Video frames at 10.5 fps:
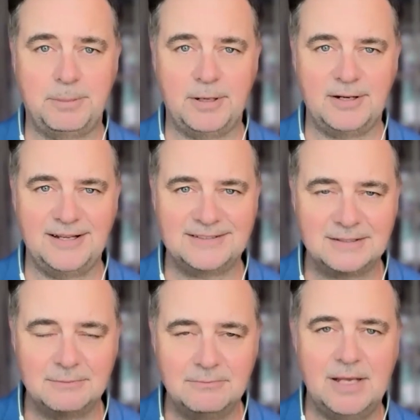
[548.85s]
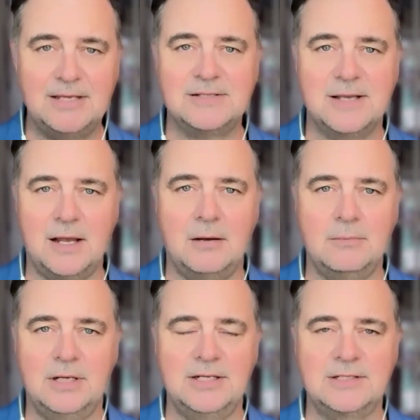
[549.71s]
but it's amazing how
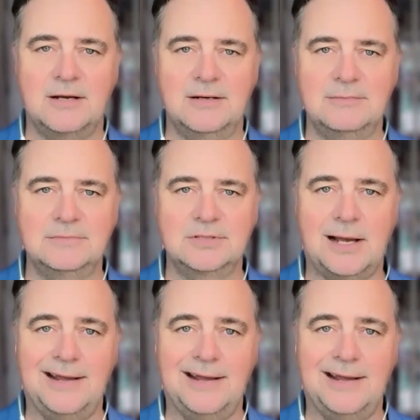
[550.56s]
many times